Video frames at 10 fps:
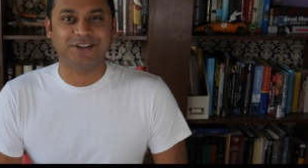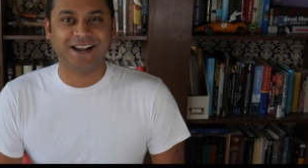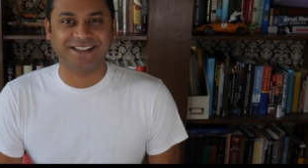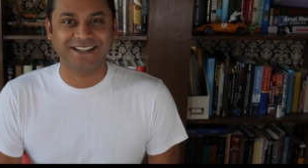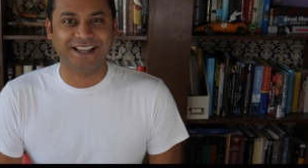
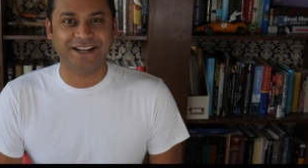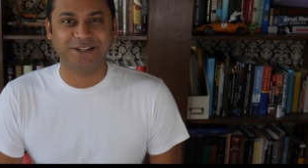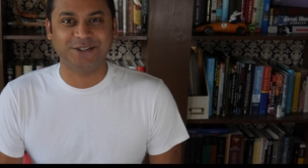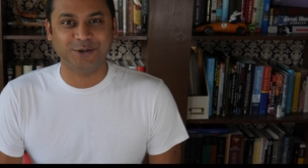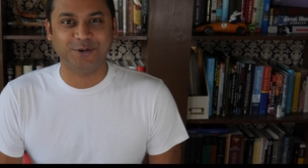Jackson getting
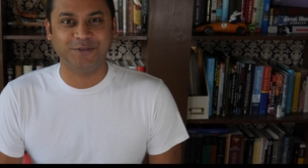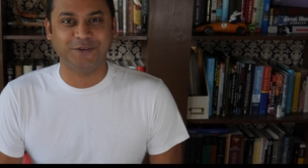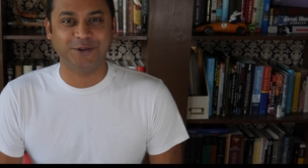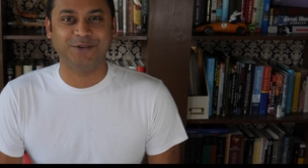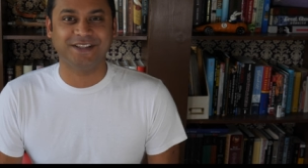sued
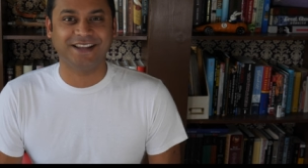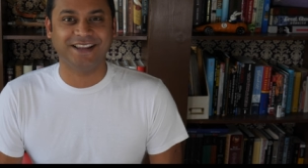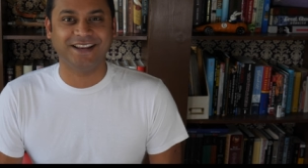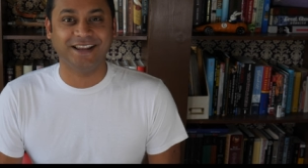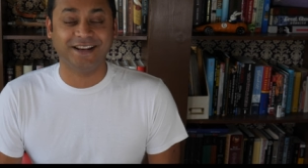for using
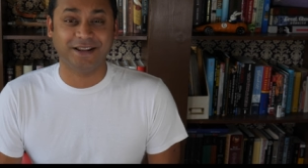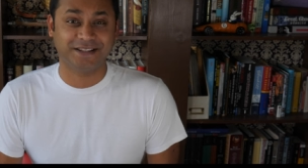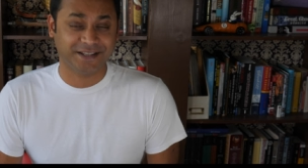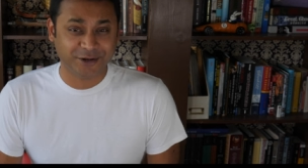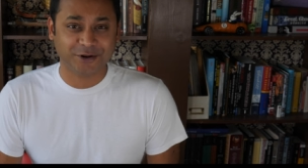it in a
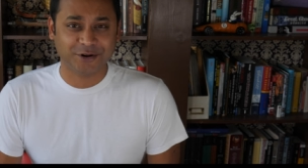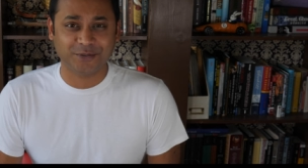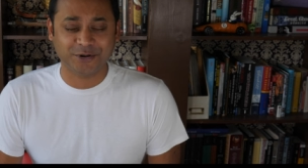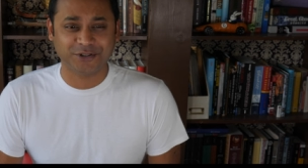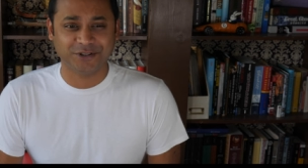sneaker
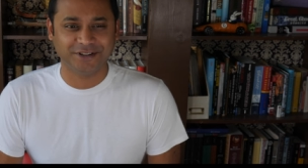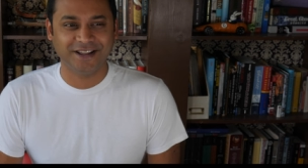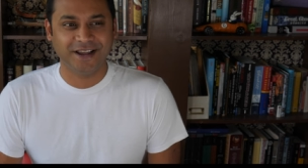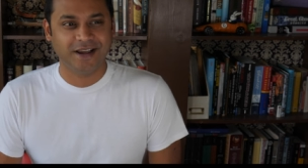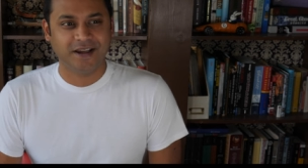commercial,